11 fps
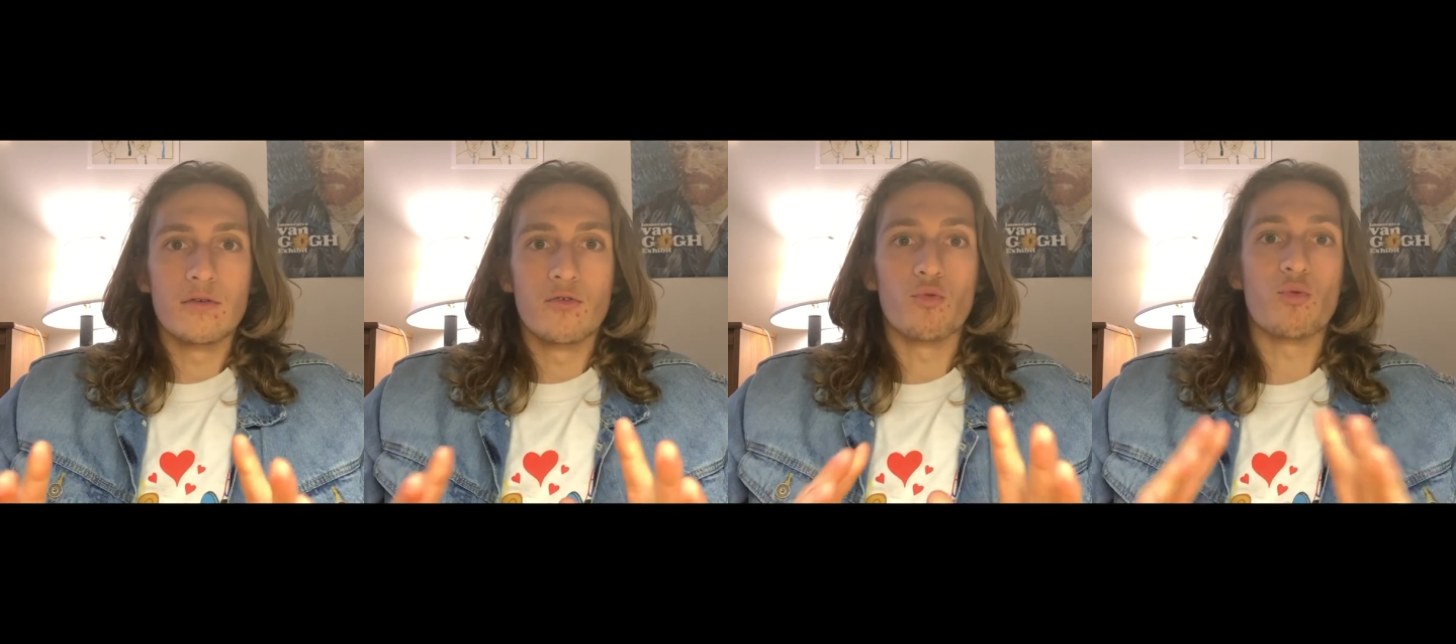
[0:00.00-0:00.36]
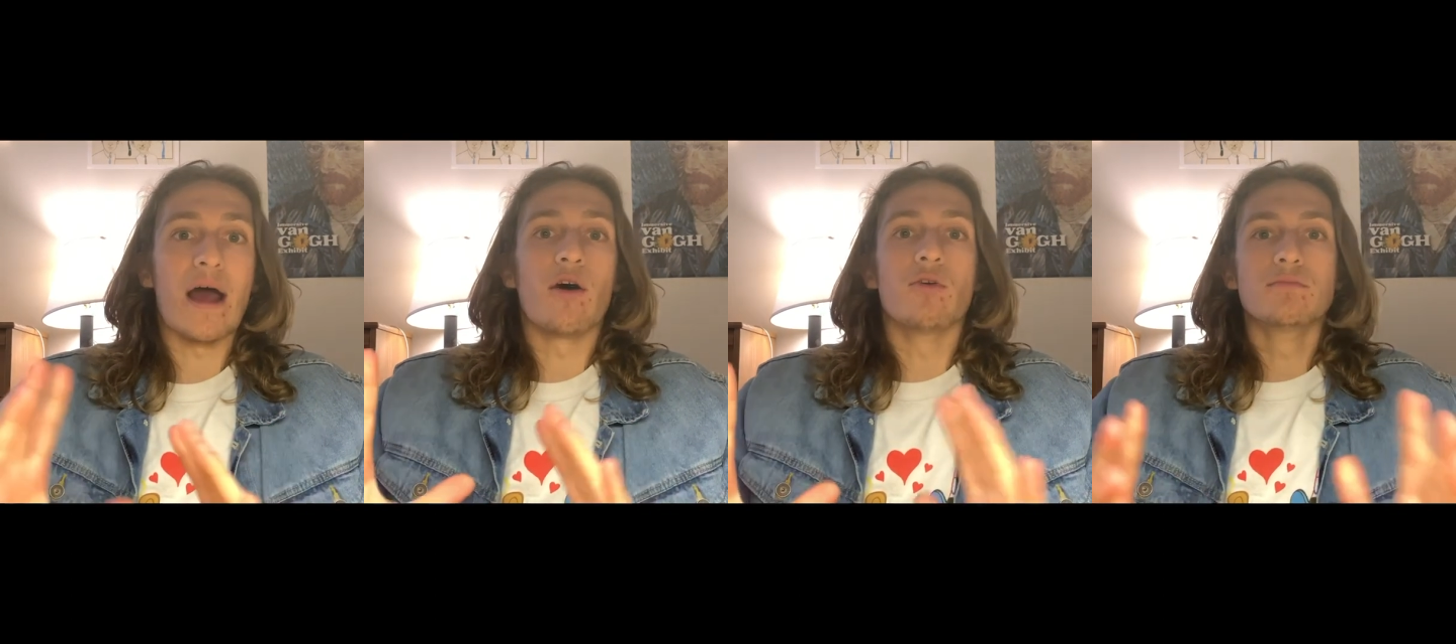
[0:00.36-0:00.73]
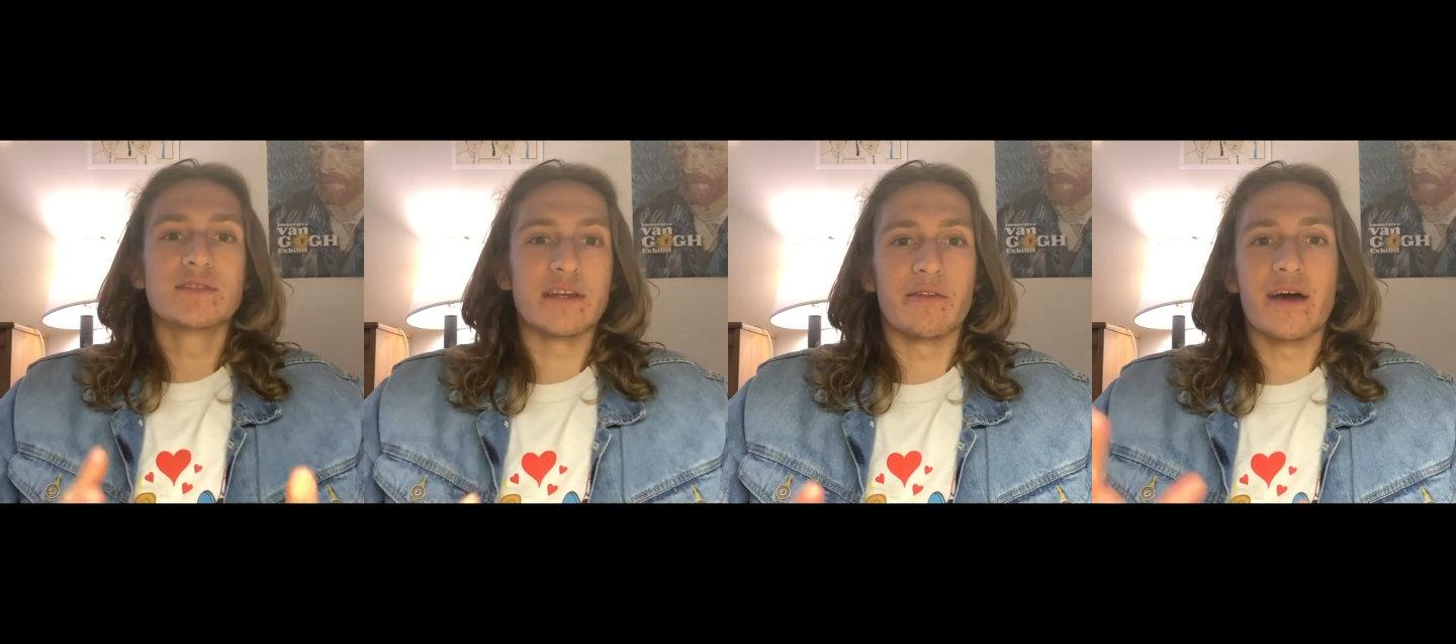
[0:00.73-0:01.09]

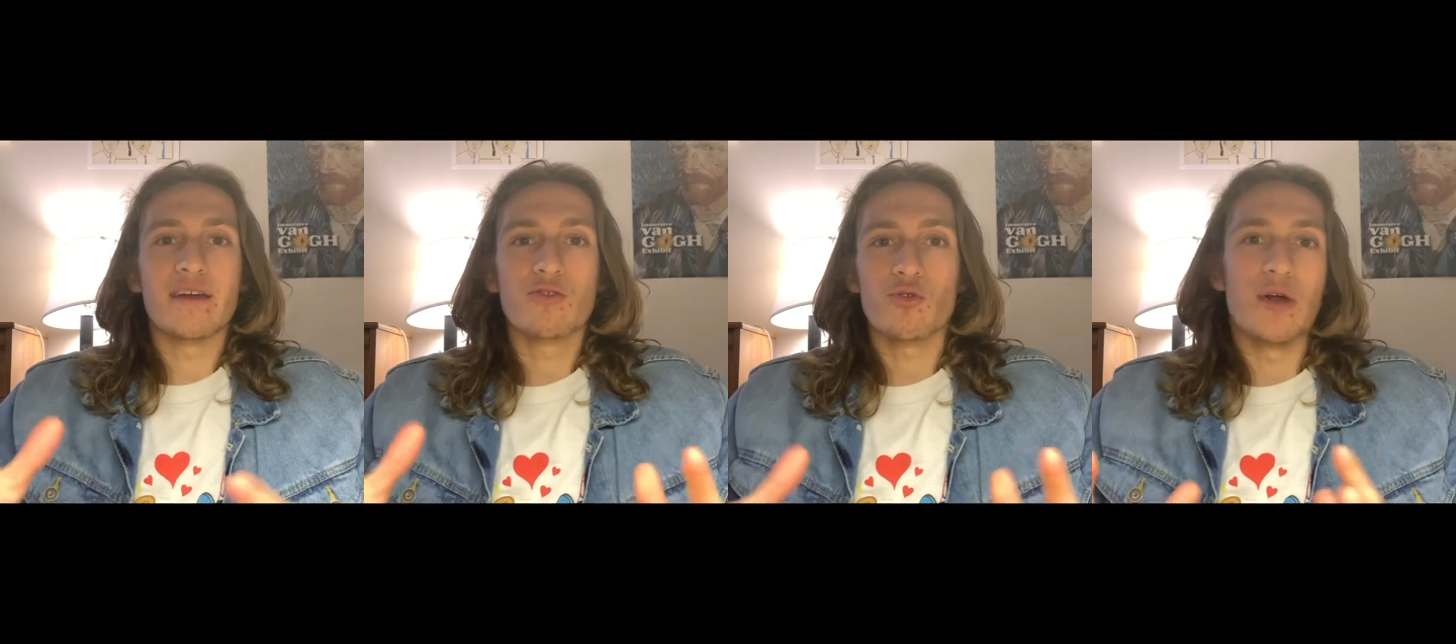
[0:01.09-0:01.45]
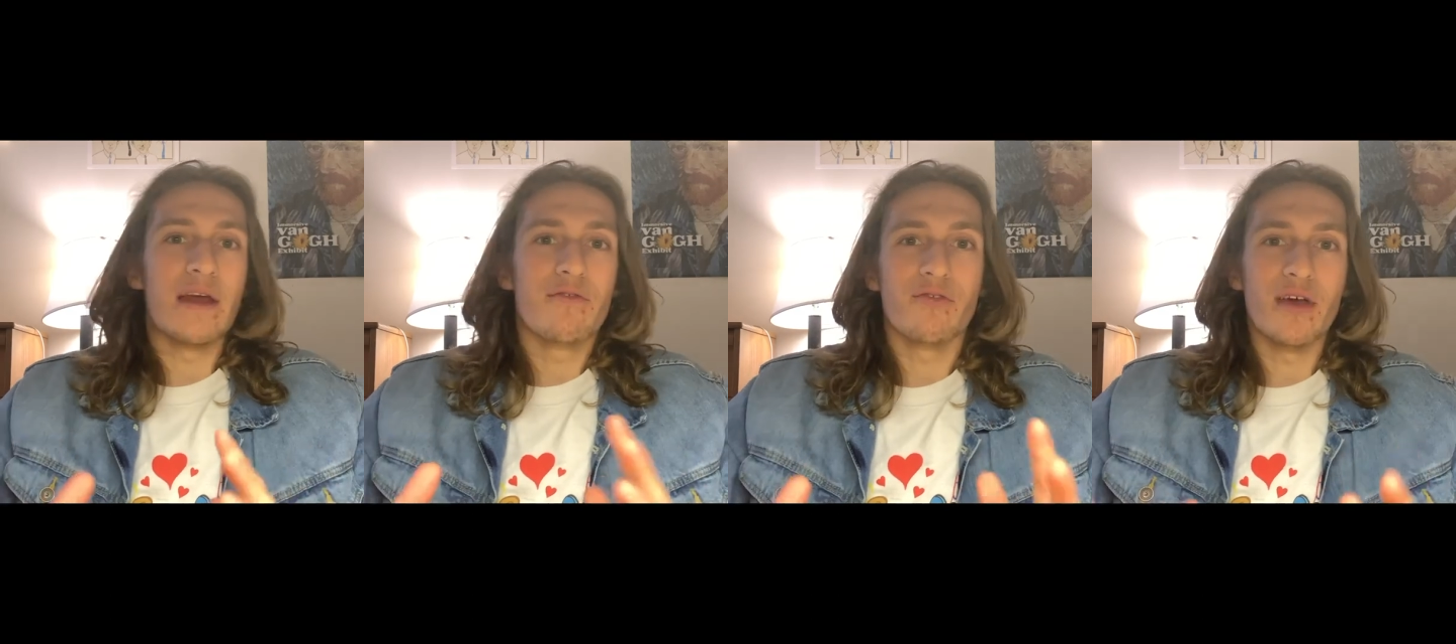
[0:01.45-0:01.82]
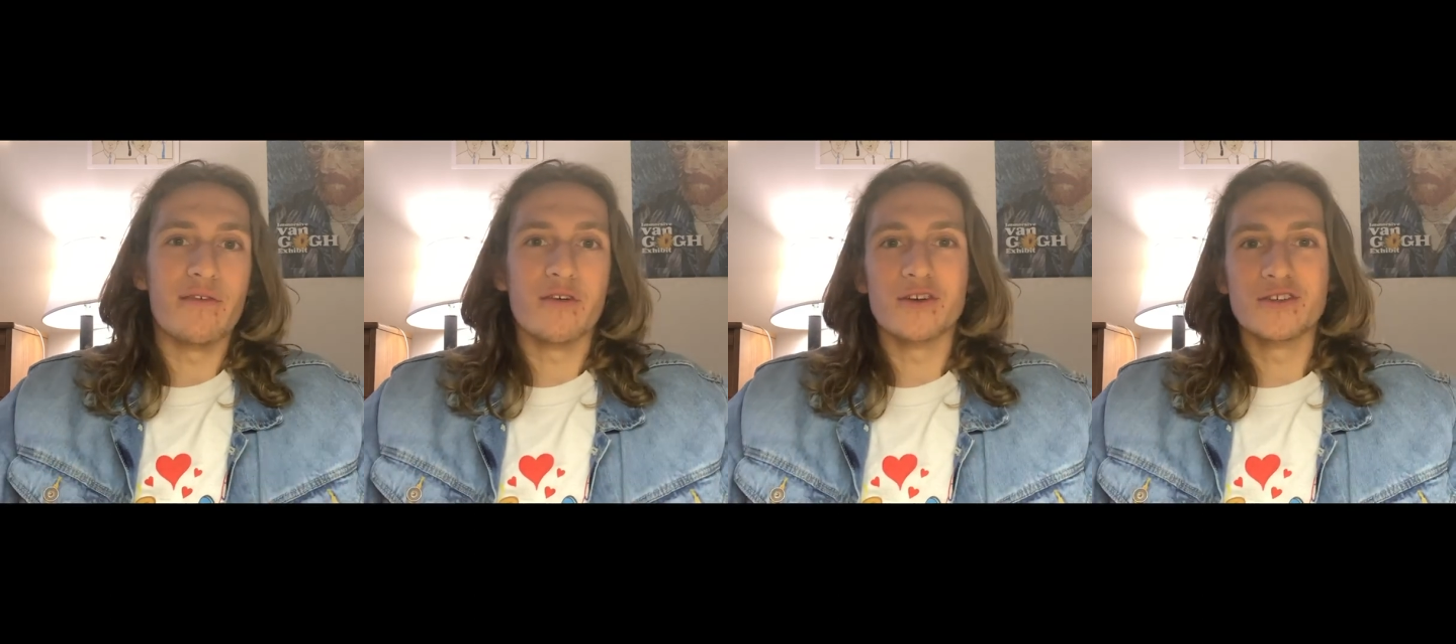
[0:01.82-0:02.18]
realms and like create
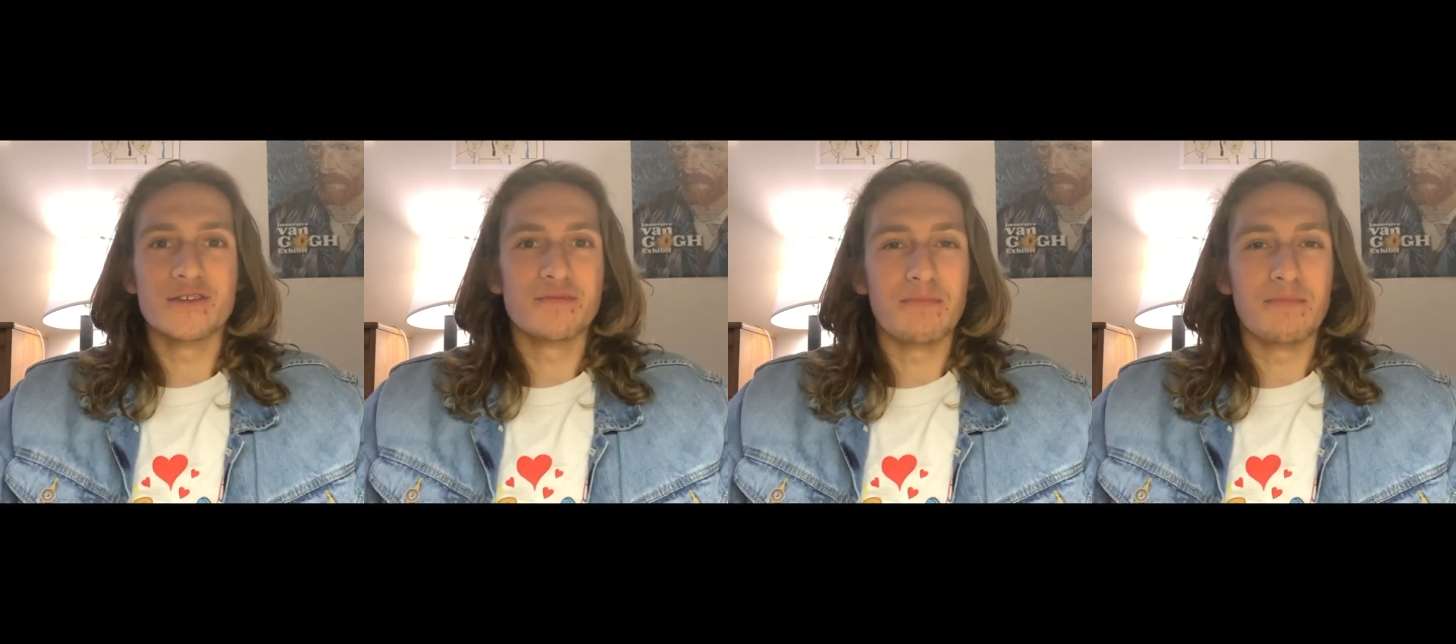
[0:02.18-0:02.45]
flavors